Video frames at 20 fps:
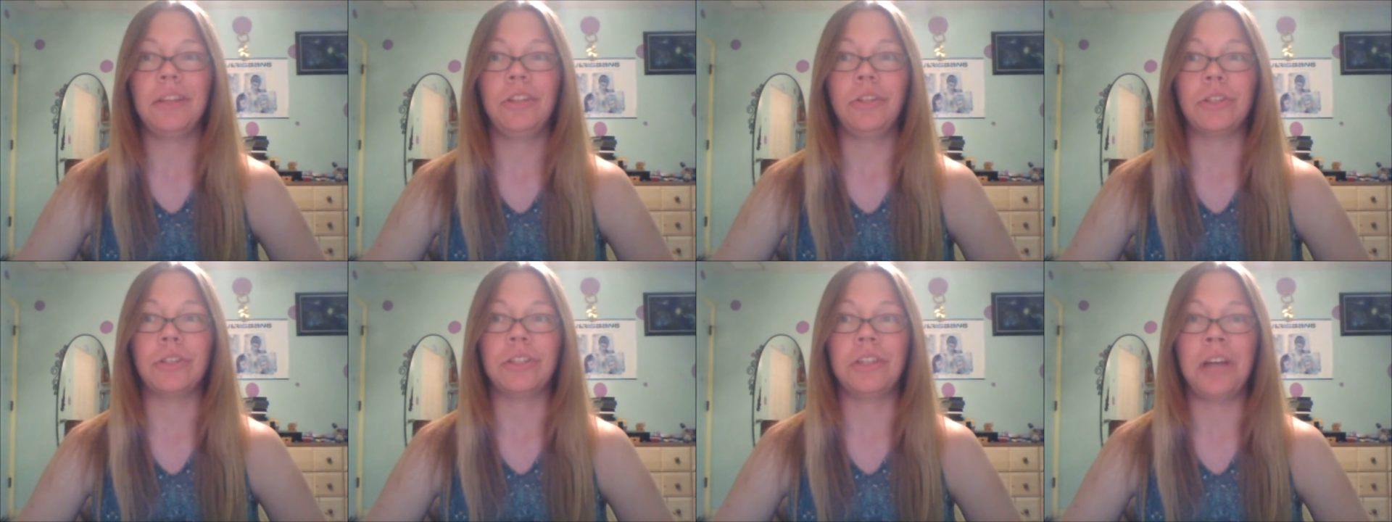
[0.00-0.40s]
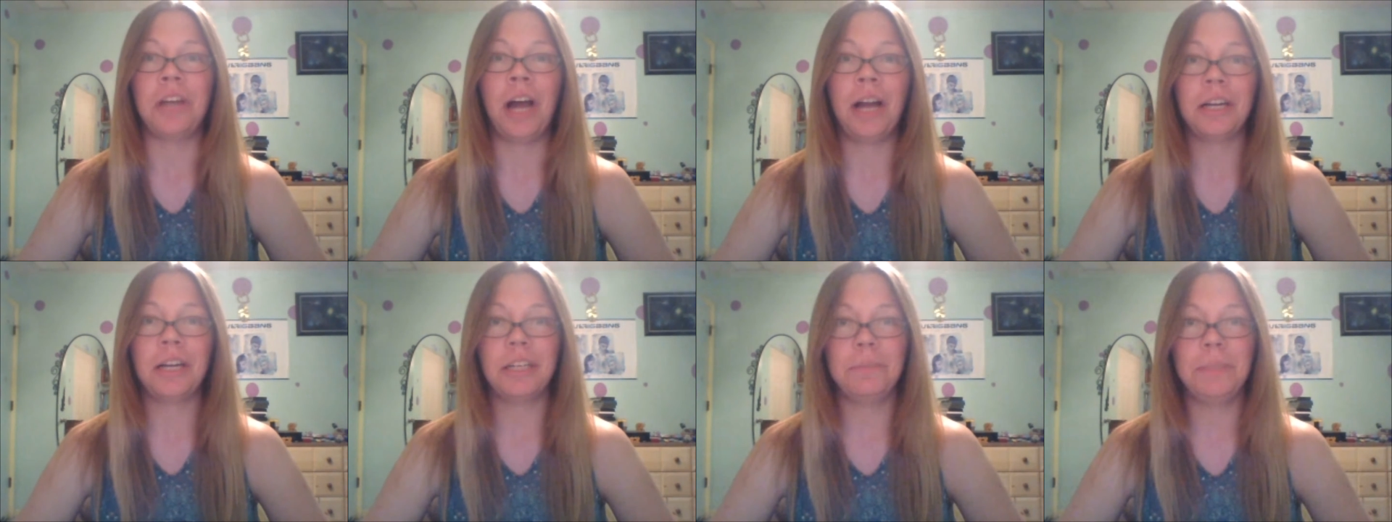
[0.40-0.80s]
You're
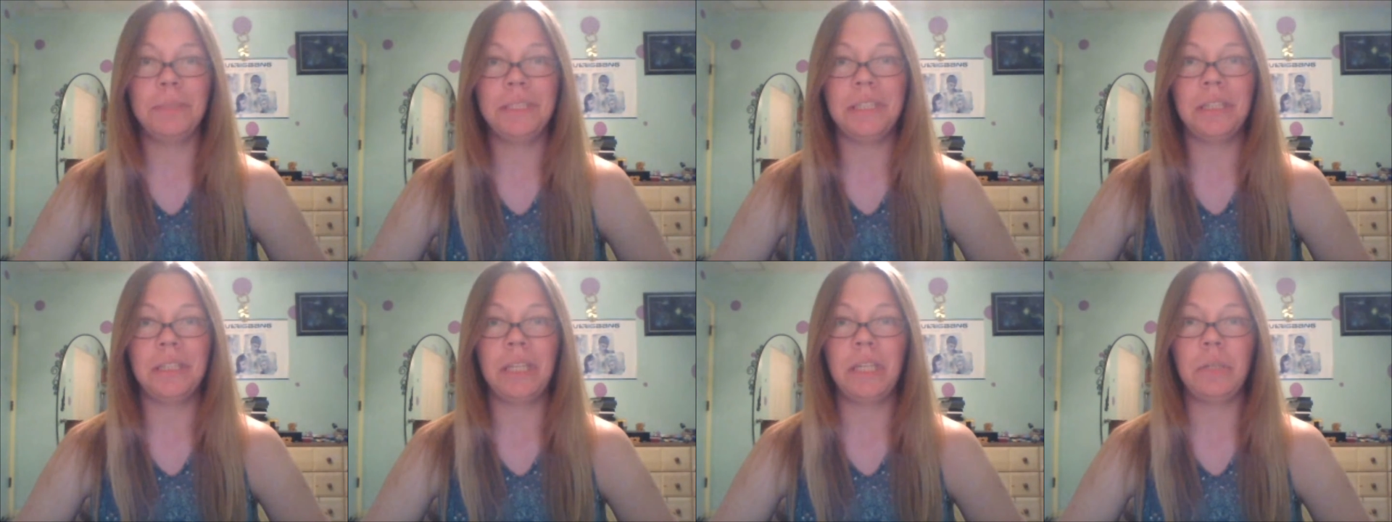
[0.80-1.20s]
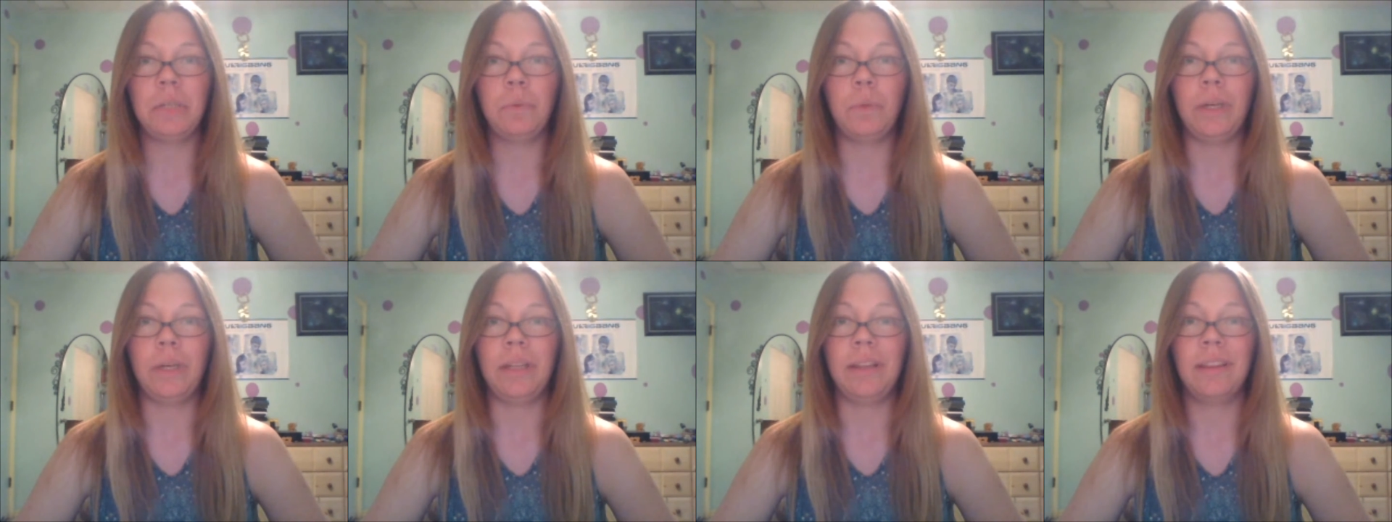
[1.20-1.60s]
not going to be
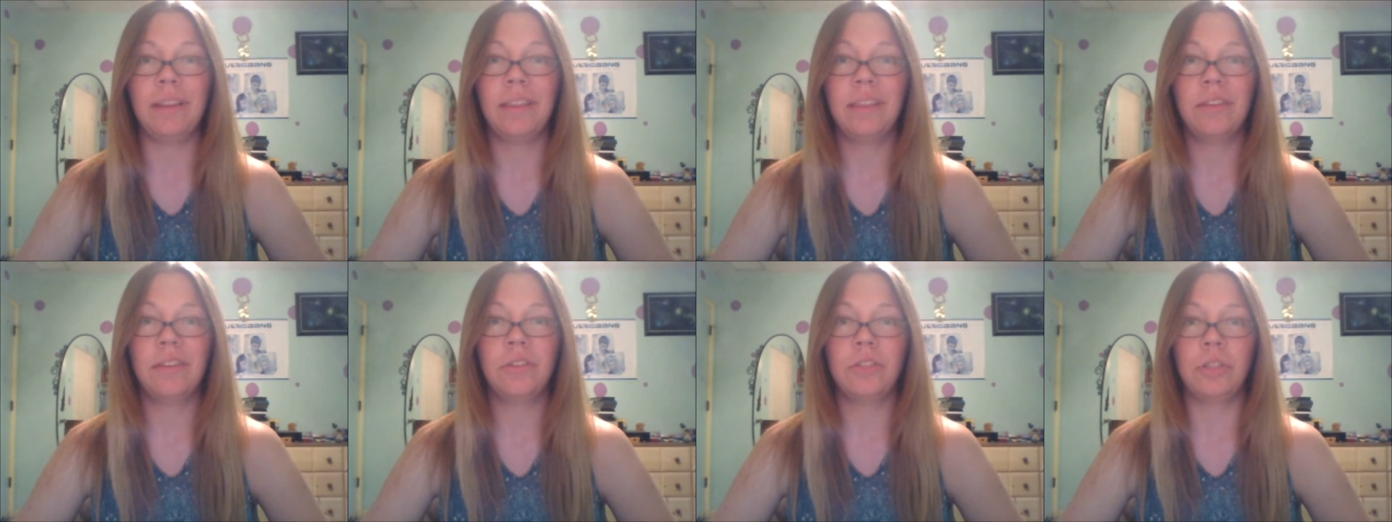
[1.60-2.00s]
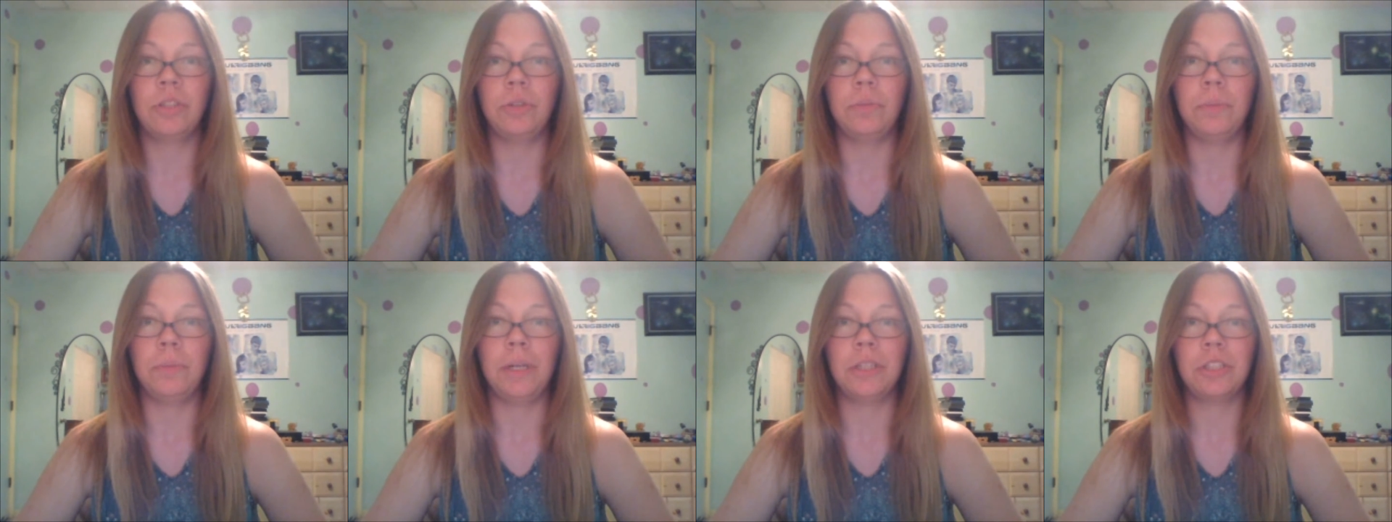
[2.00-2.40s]
dealing with
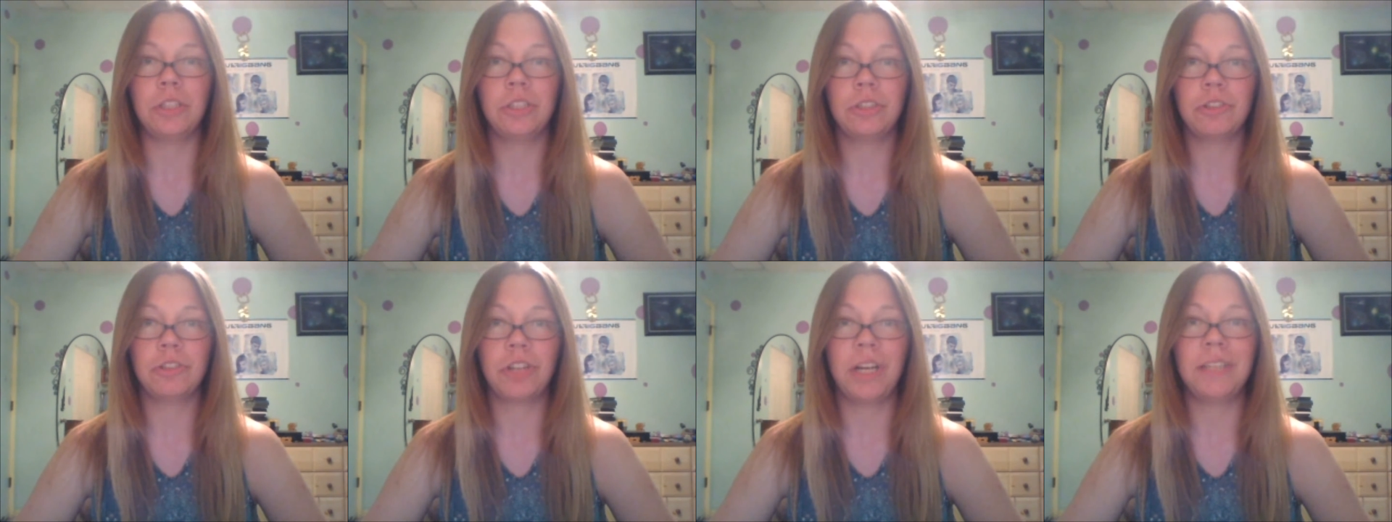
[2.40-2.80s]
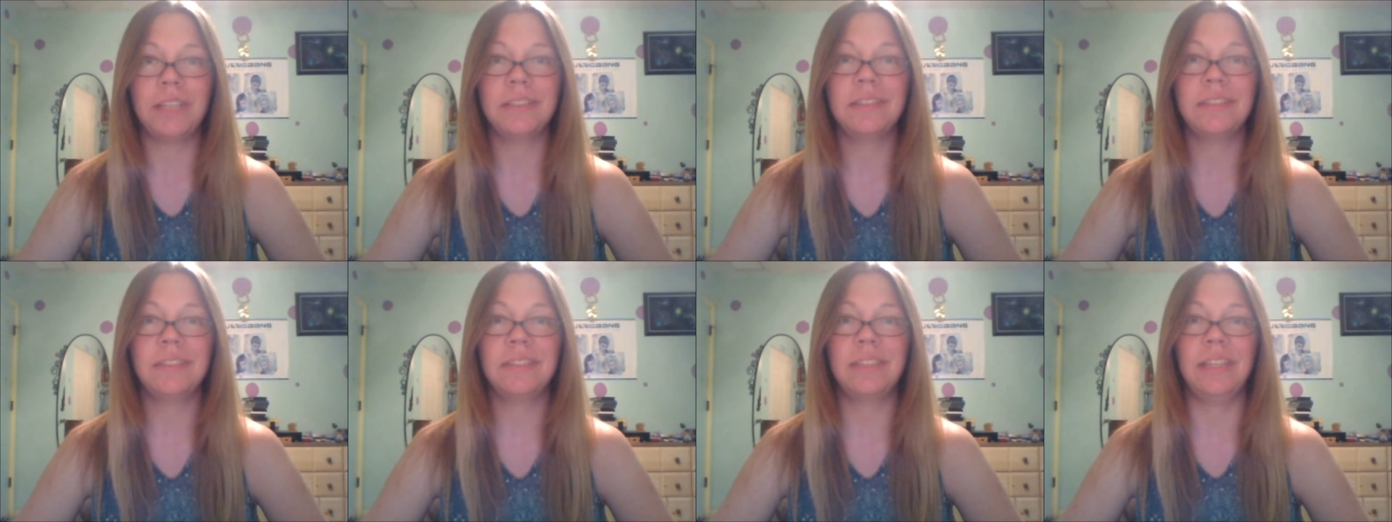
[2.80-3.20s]
too much
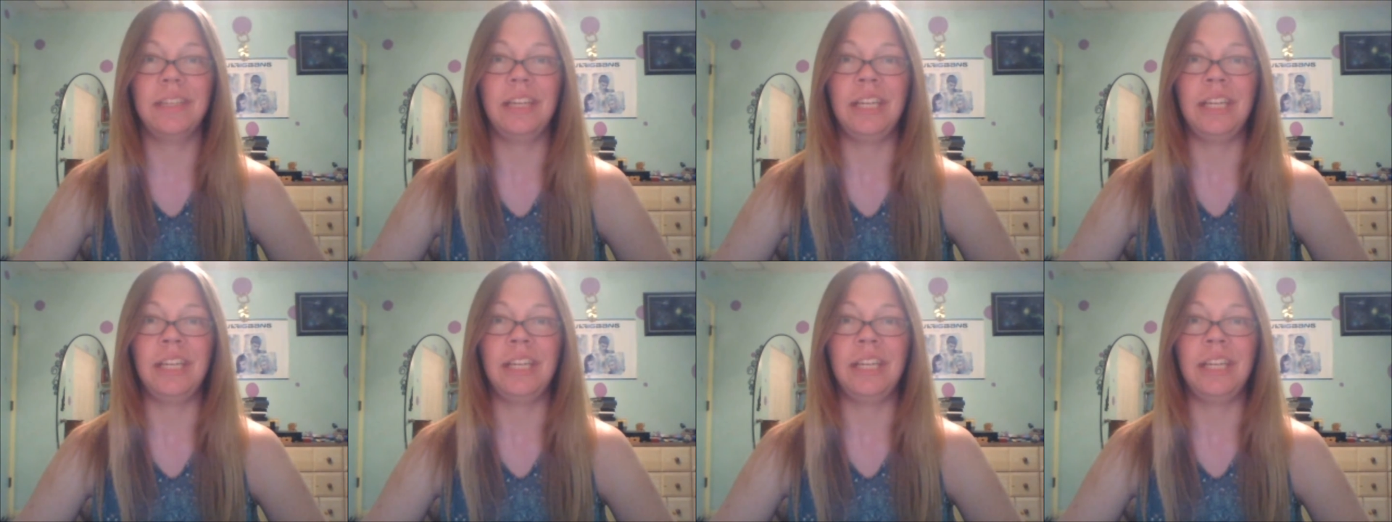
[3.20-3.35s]
stress.